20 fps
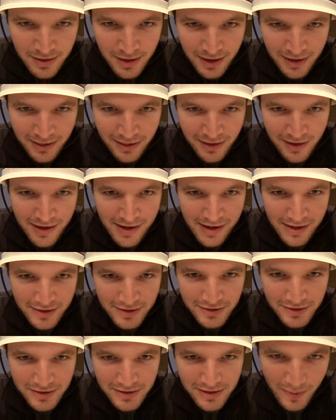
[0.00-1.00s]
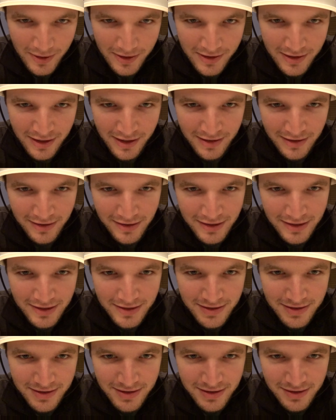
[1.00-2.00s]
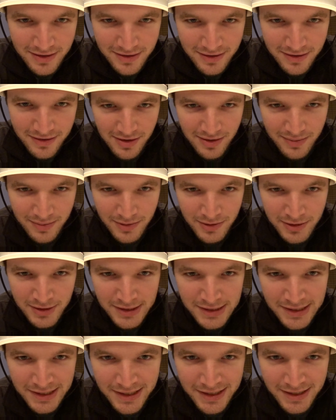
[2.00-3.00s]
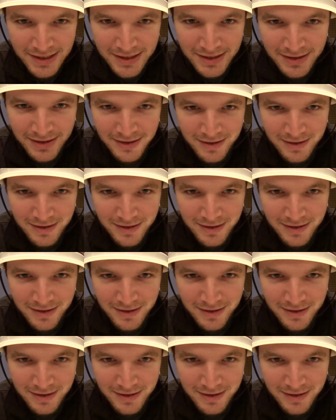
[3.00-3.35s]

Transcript: And last but not least, number 10,